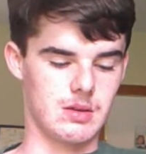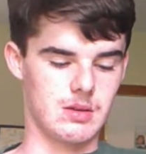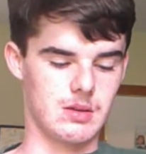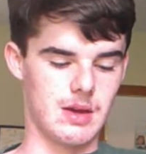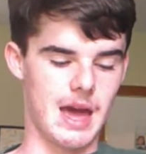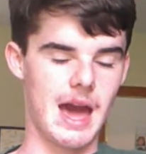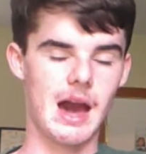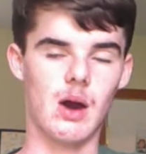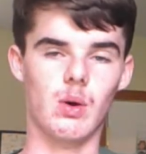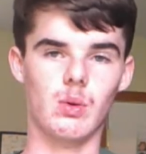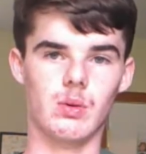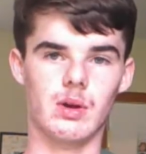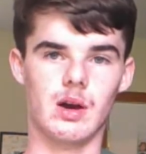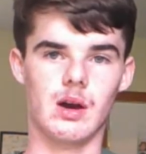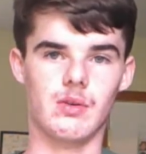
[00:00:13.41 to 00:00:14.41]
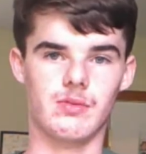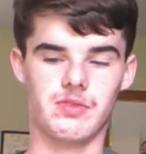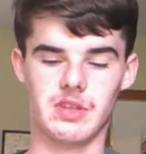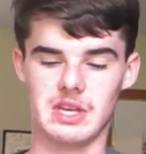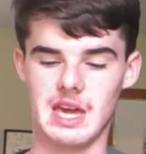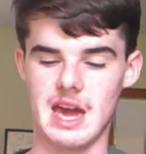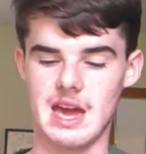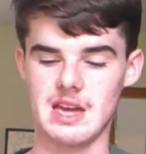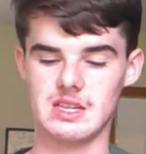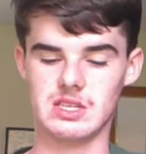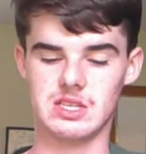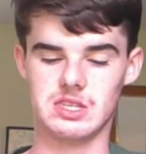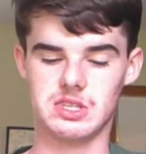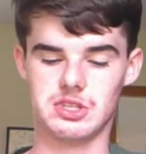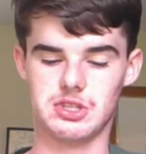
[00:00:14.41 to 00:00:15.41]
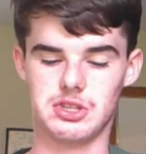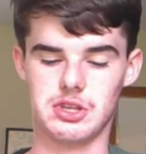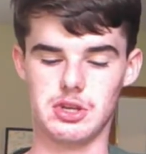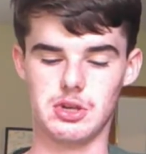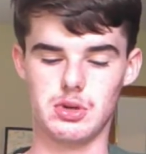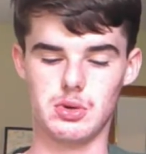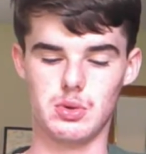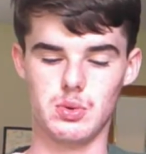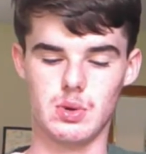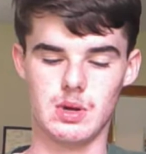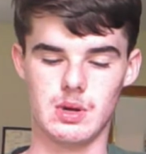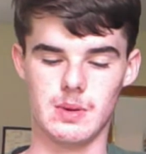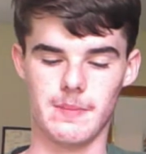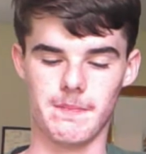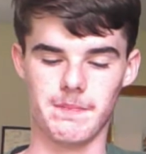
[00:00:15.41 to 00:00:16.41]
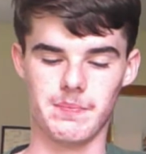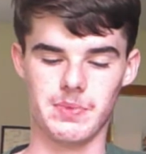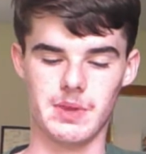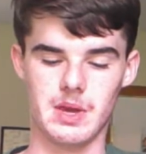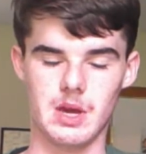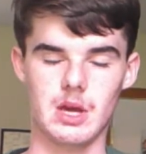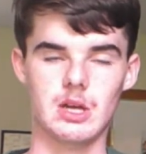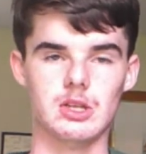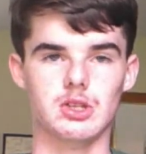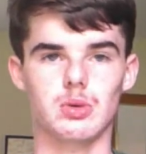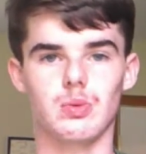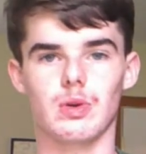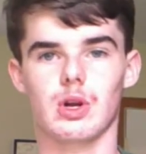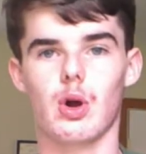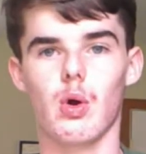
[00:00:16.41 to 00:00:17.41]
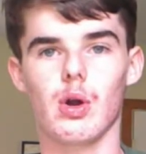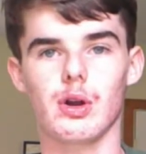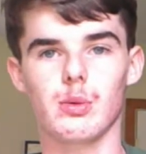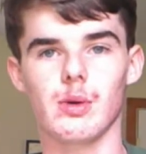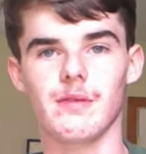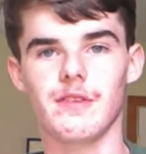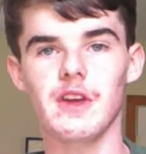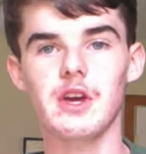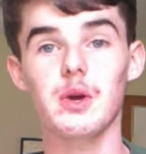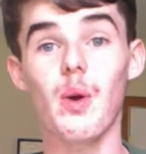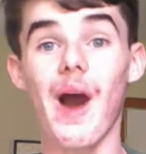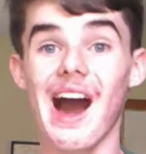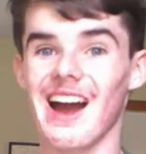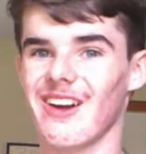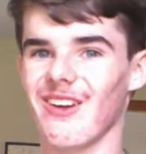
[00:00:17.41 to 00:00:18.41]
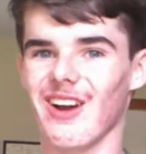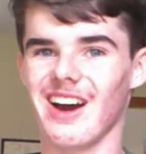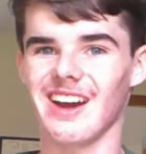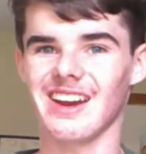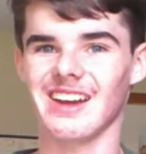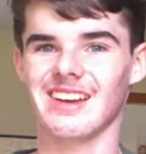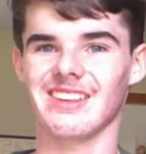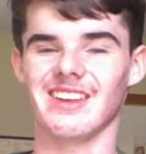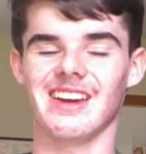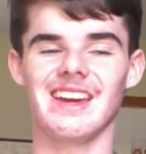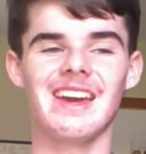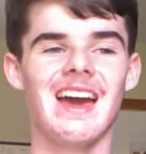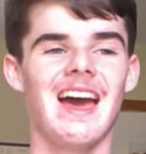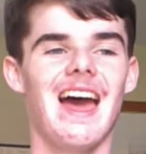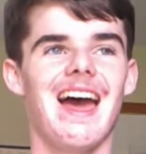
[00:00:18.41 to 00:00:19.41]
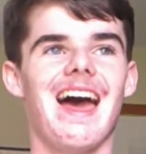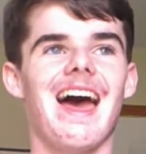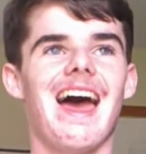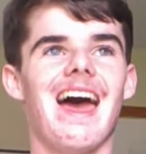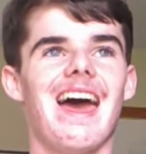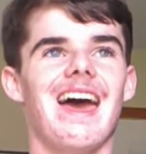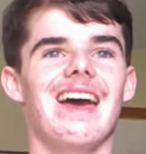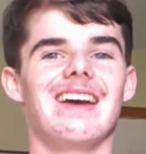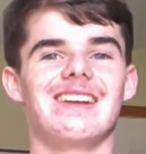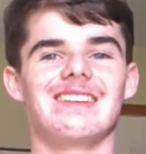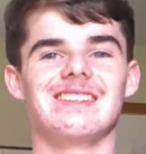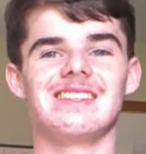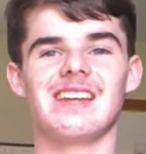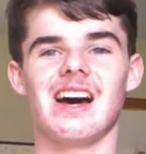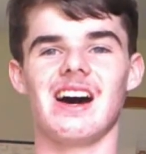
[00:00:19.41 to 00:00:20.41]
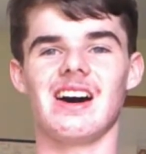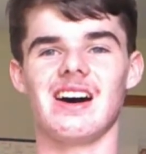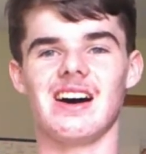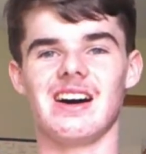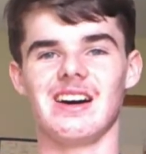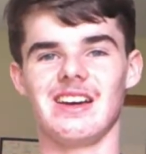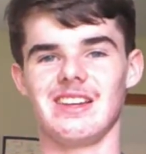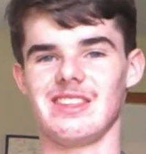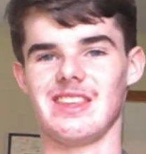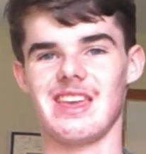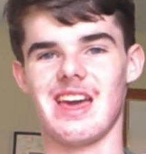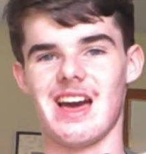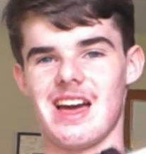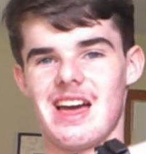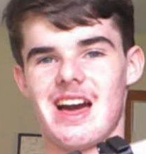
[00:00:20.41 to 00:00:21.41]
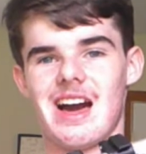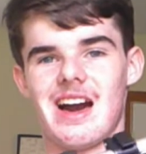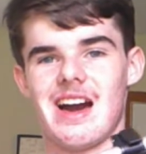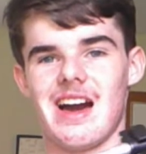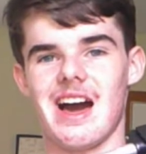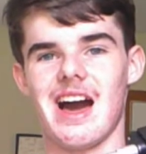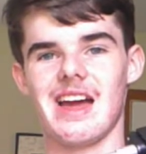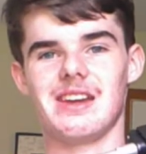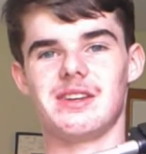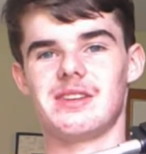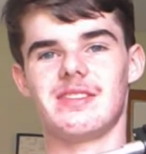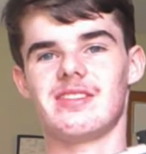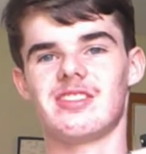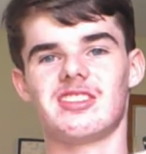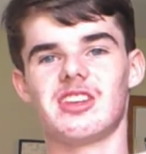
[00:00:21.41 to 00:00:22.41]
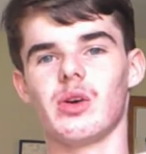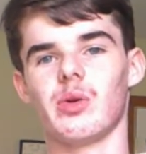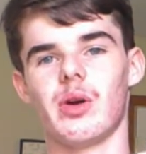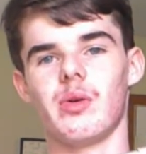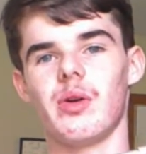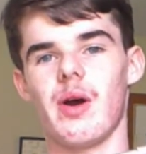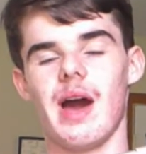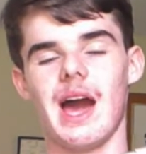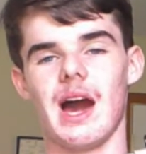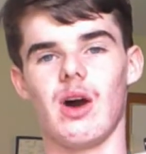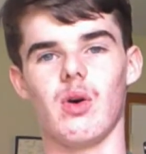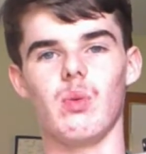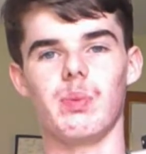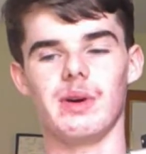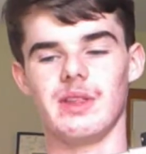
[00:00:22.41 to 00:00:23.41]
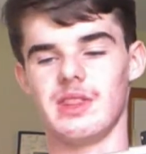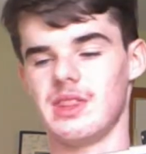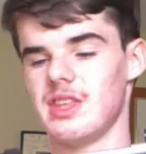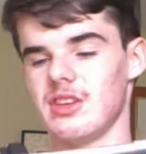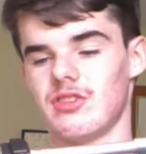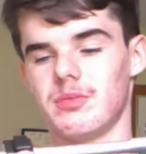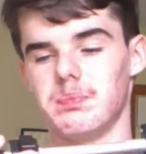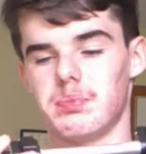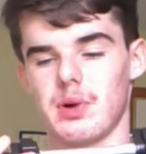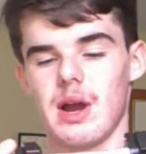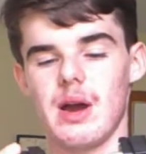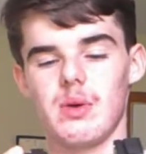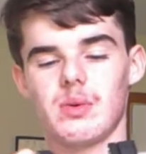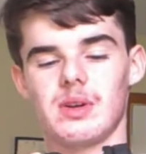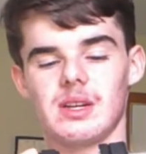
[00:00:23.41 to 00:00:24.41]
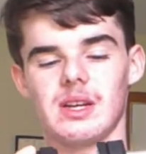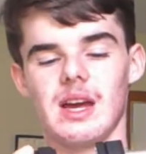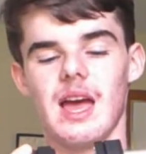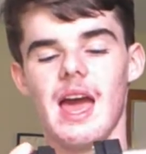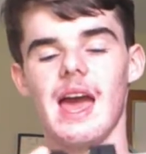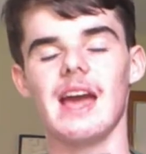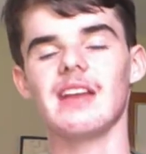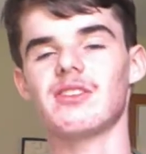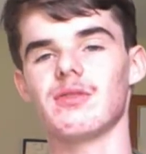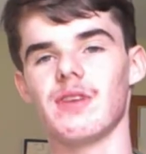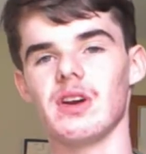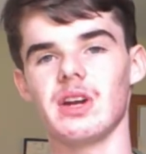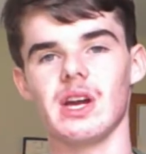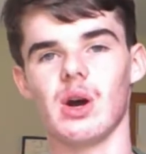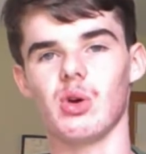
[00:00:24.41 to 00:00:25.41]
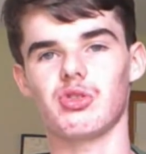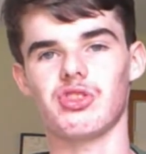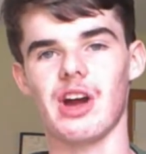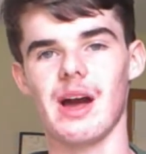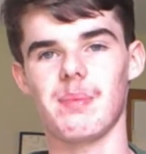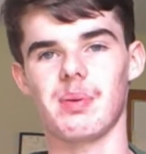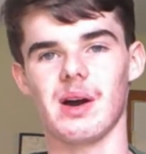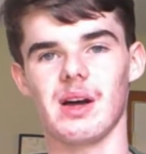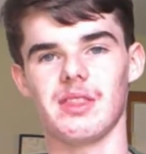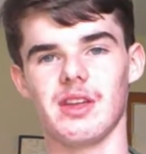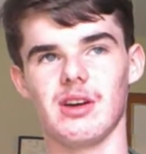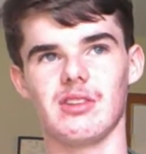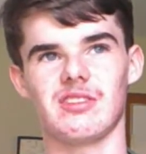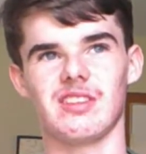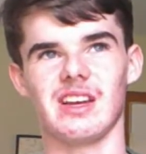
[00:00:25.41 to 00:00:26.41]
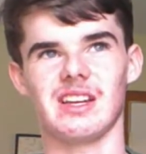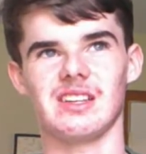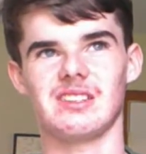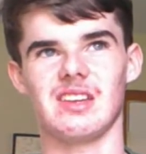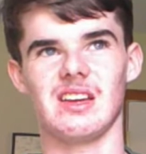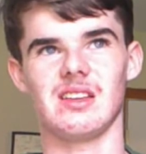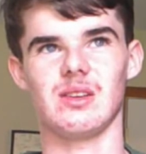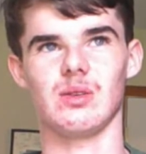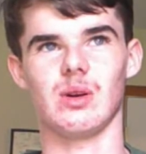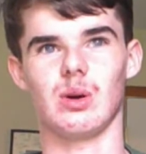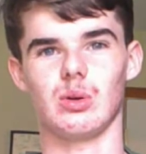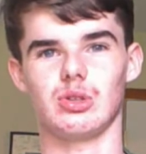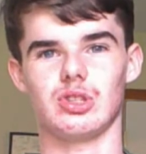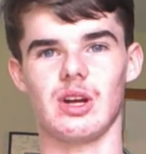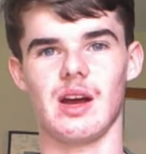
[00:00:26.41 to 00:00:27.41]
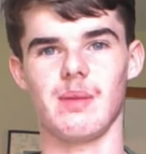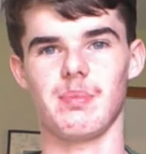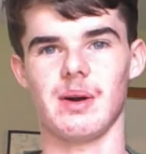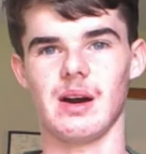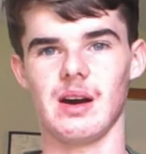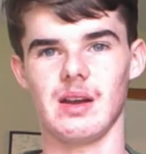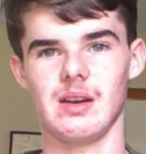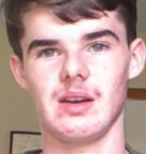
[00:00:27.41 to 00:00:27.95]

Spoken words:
out of the case to record a review, ironically, and I still don't know how, but this broke. It's a very old tripod, though. It's like a 10-year-old tripod.